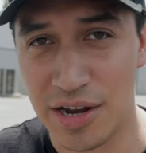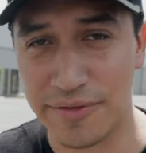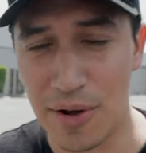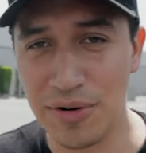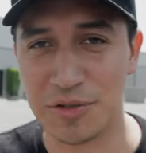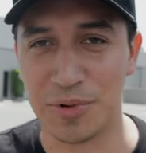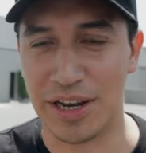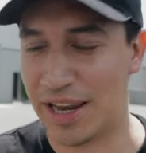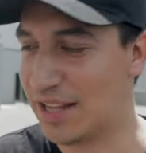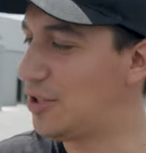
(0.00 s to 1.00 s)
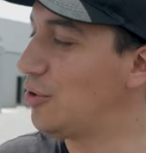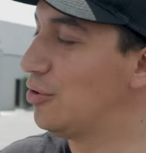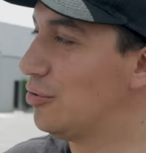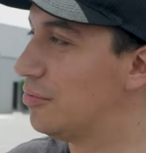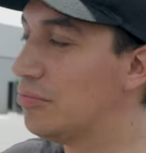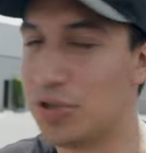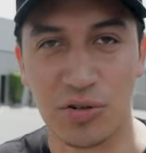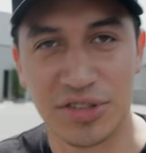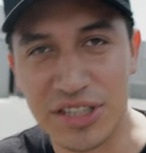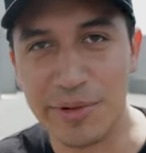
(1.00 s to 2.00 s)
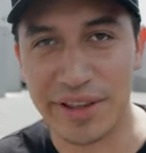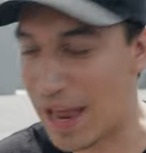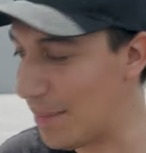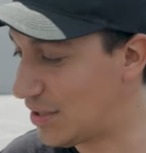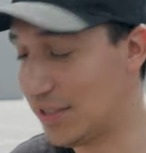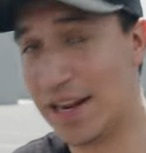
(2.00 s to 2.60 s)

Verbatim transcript: Your phone is what lets you, see what the camera sees,